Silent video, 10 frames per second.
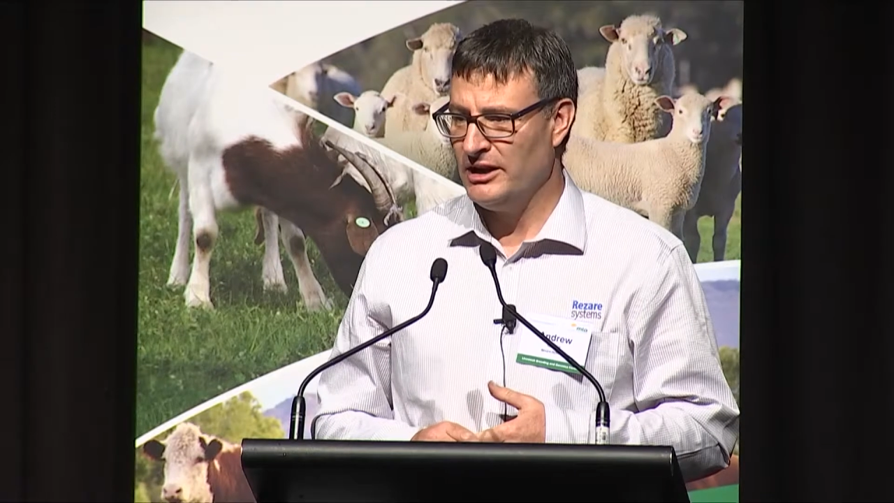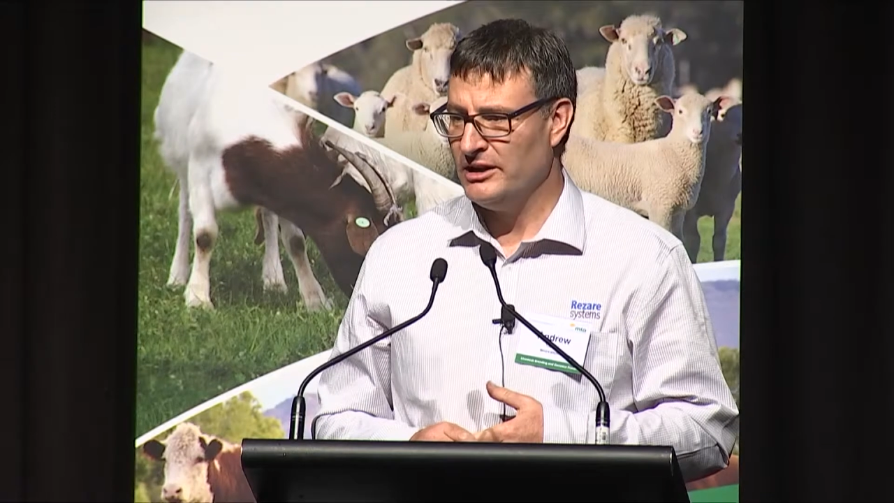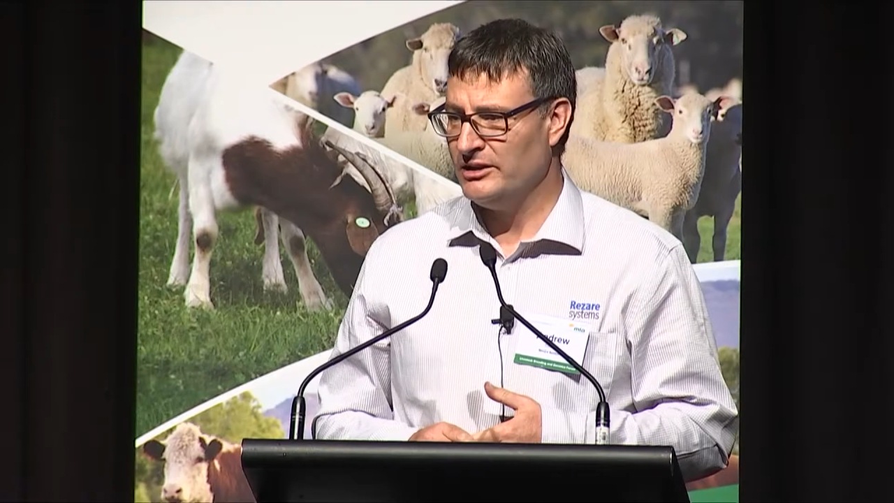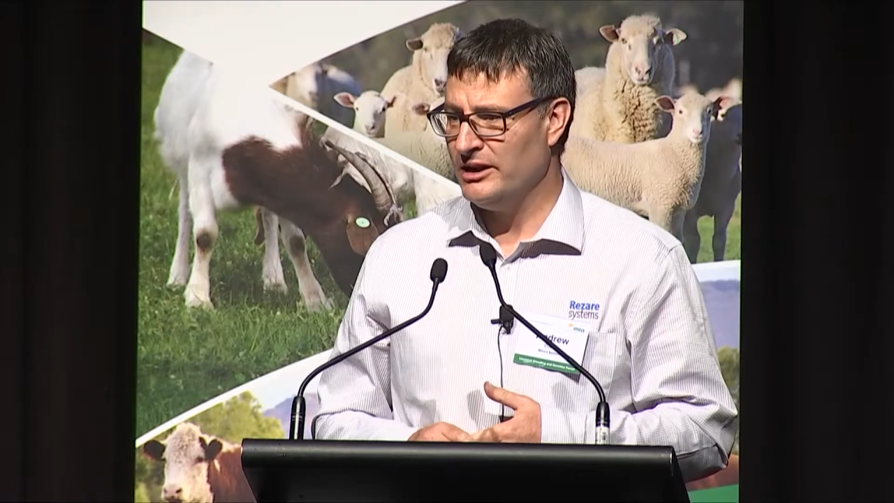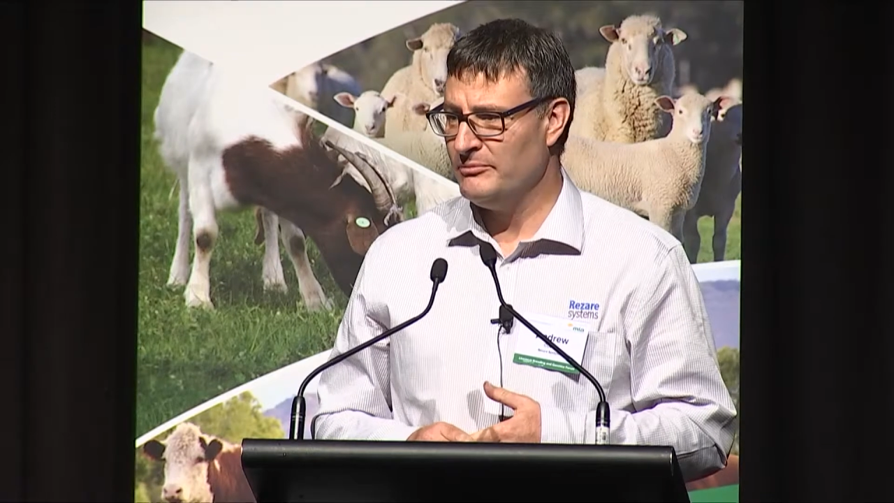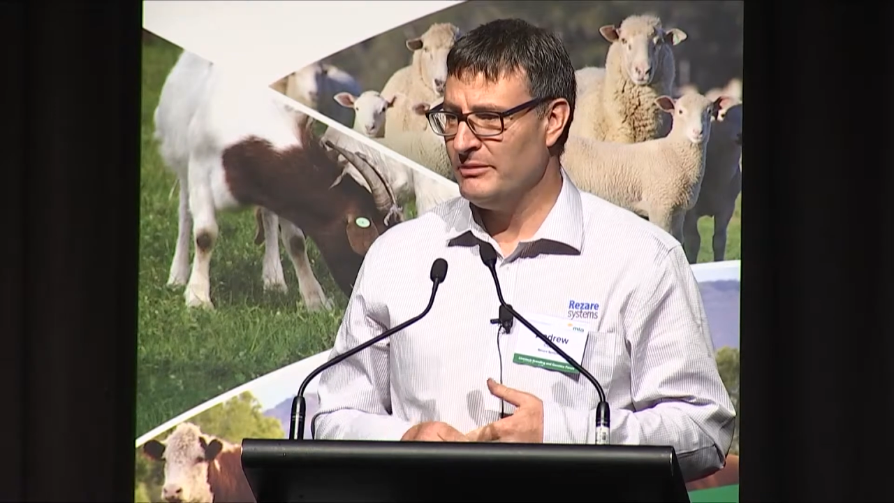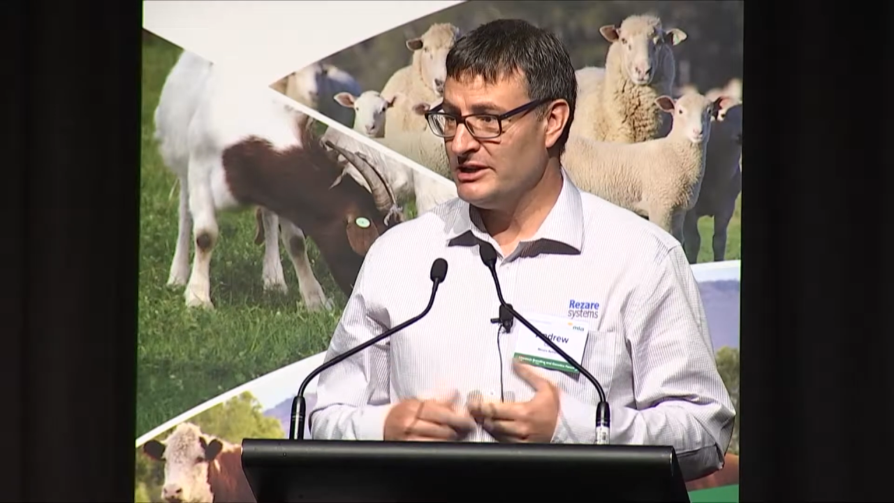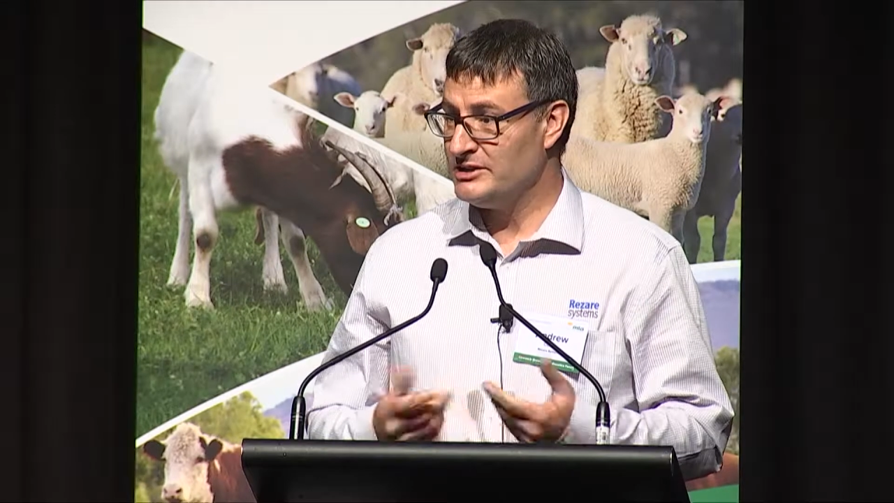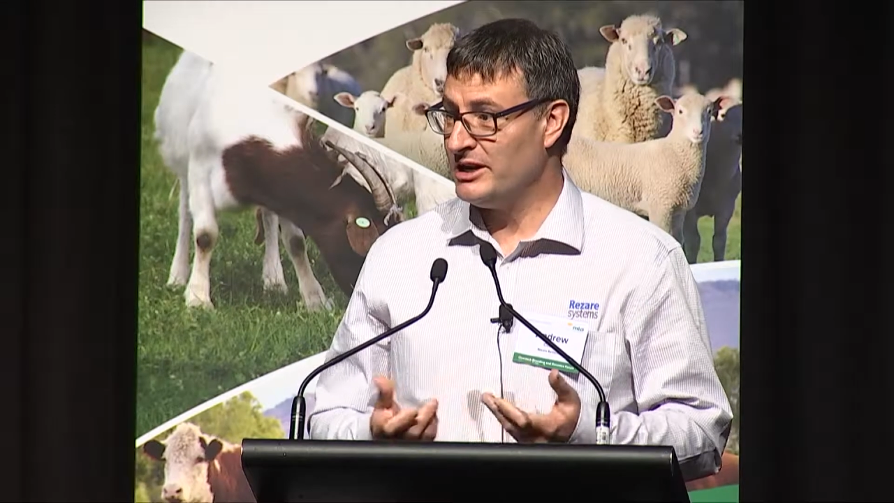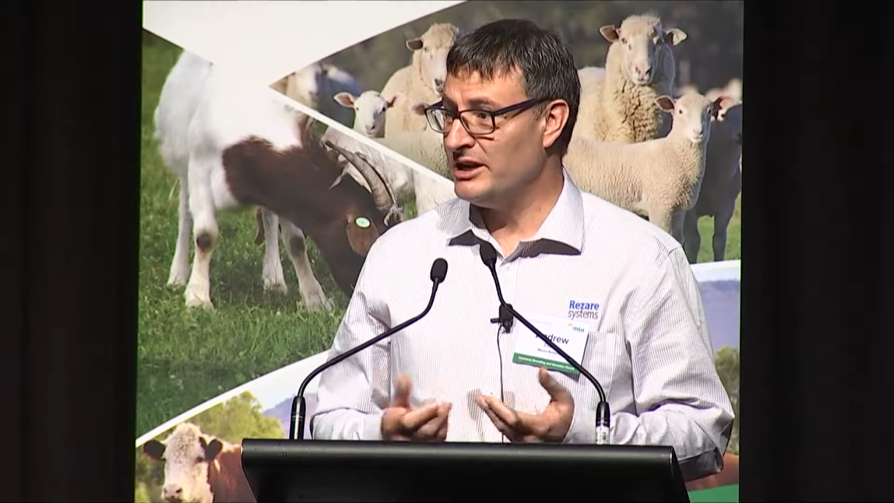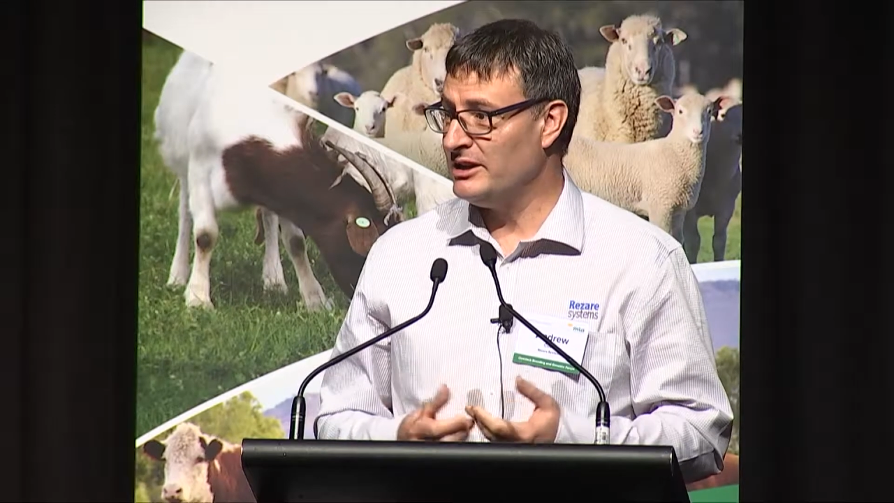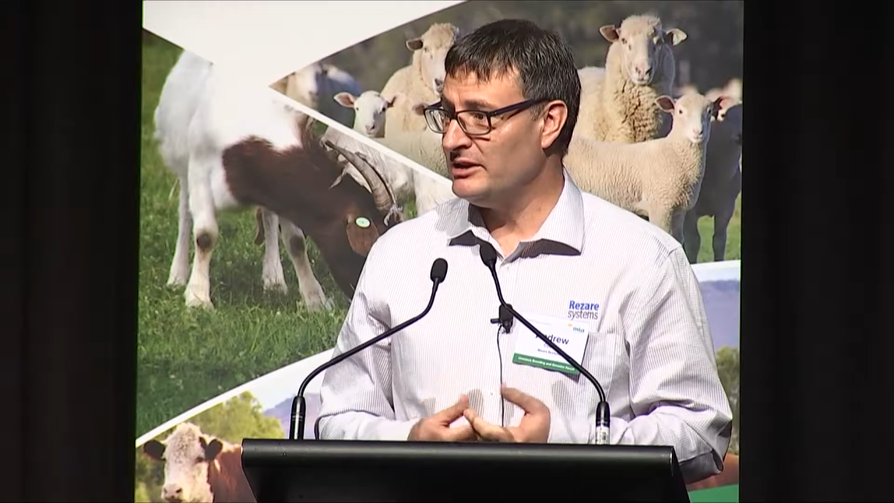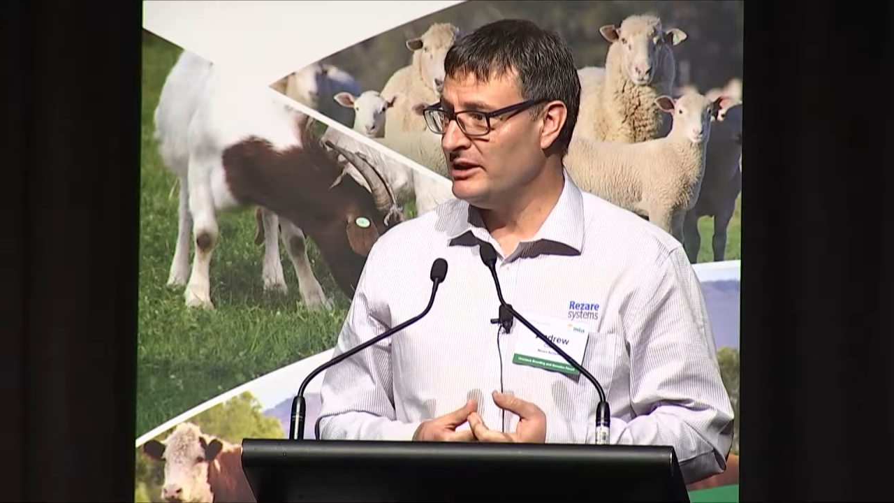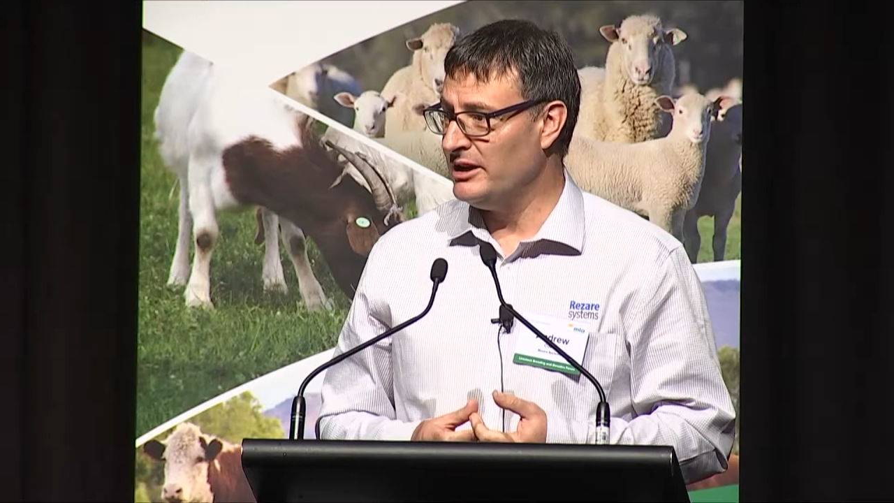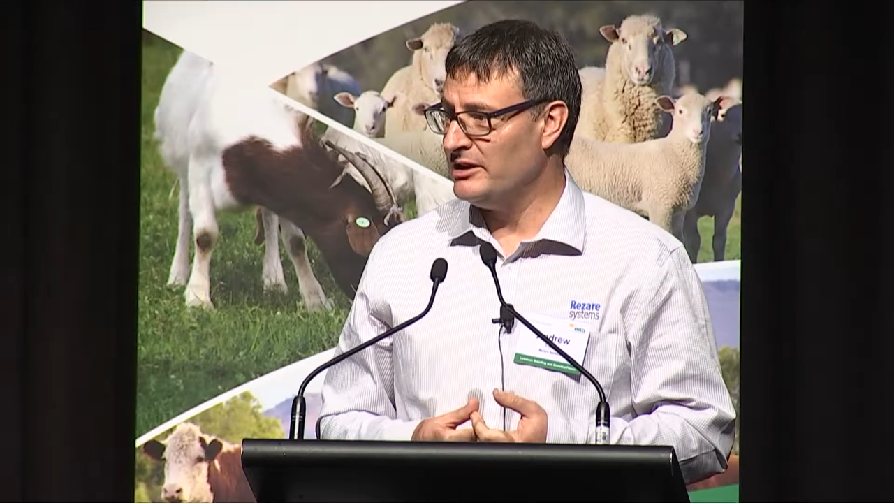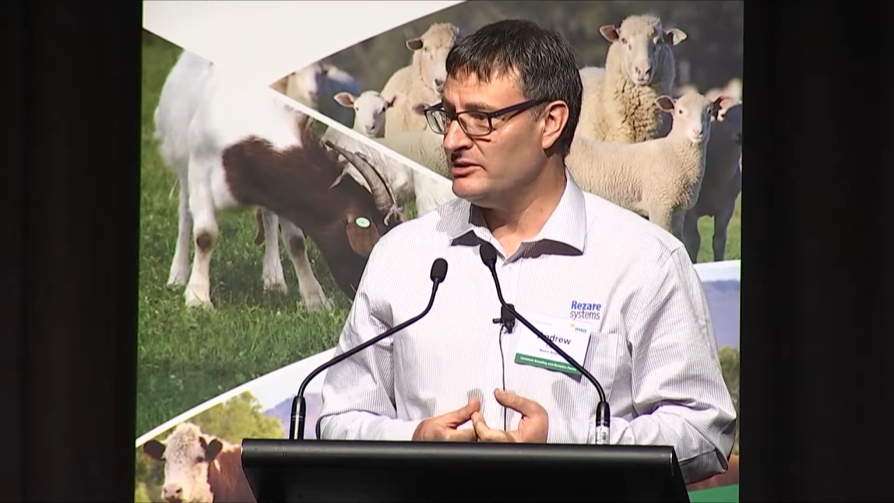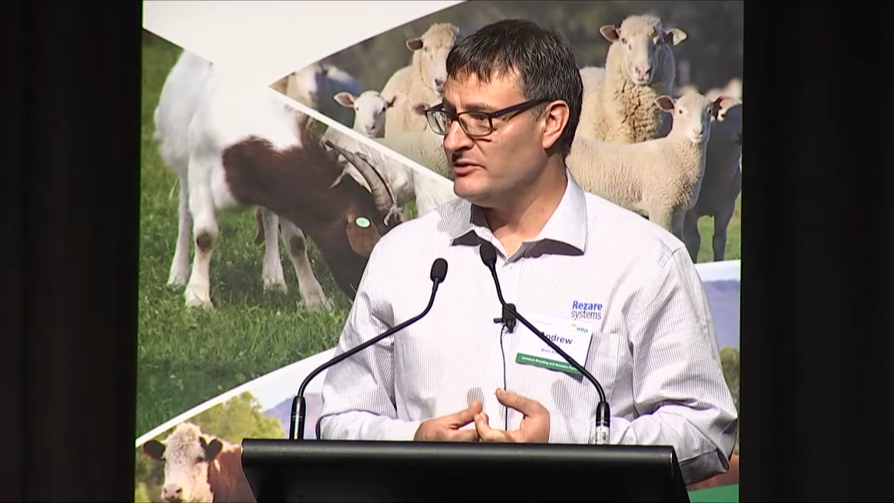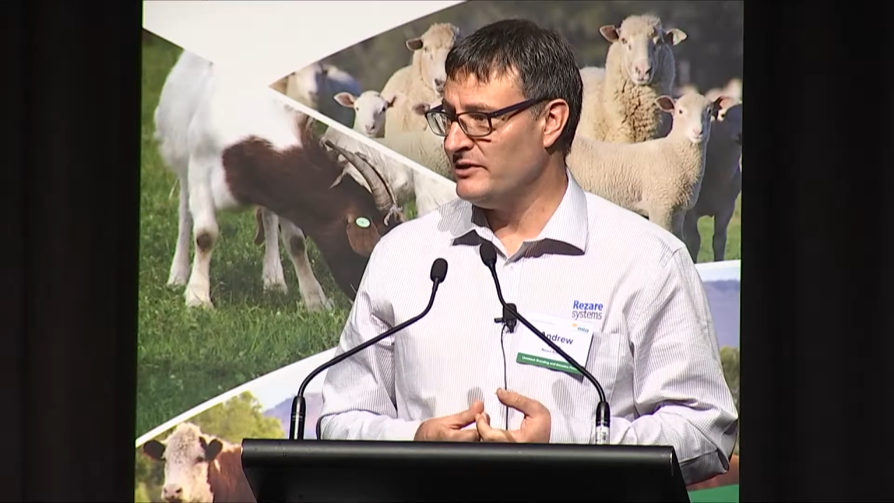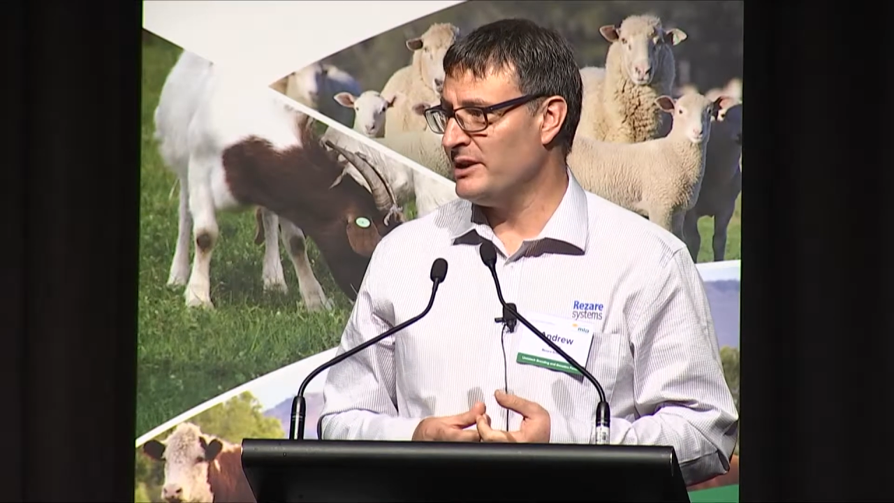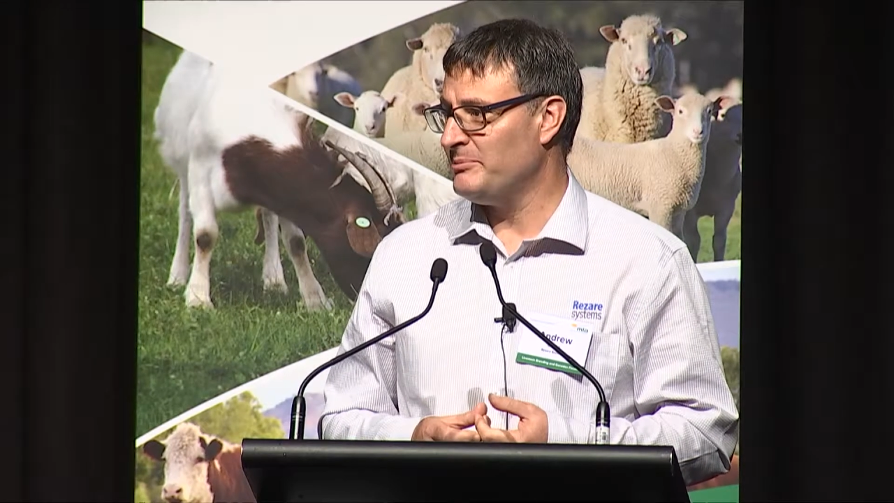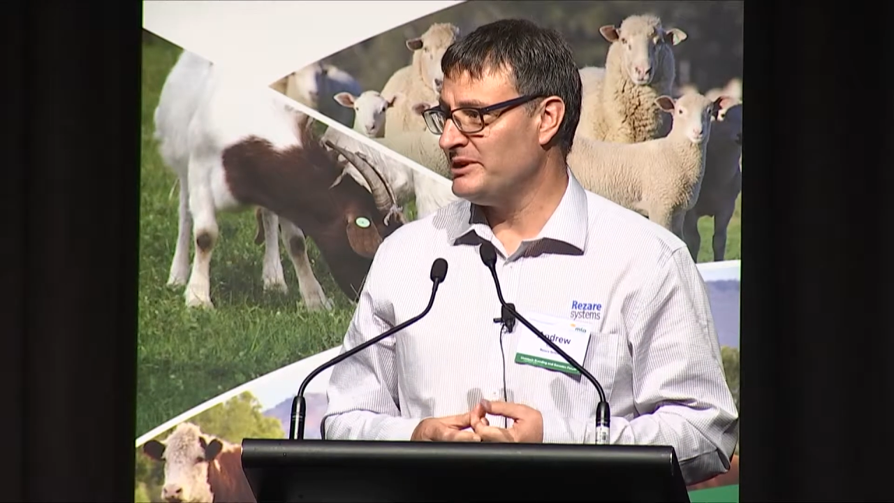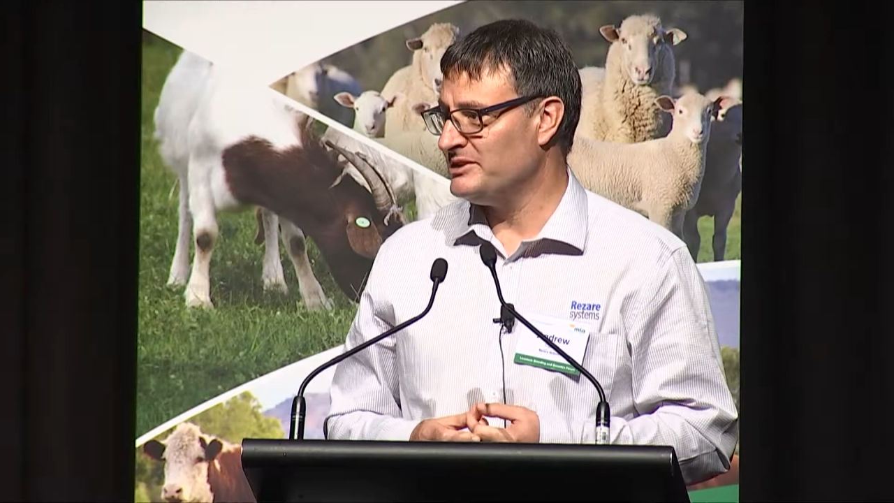and, and maintaining and developing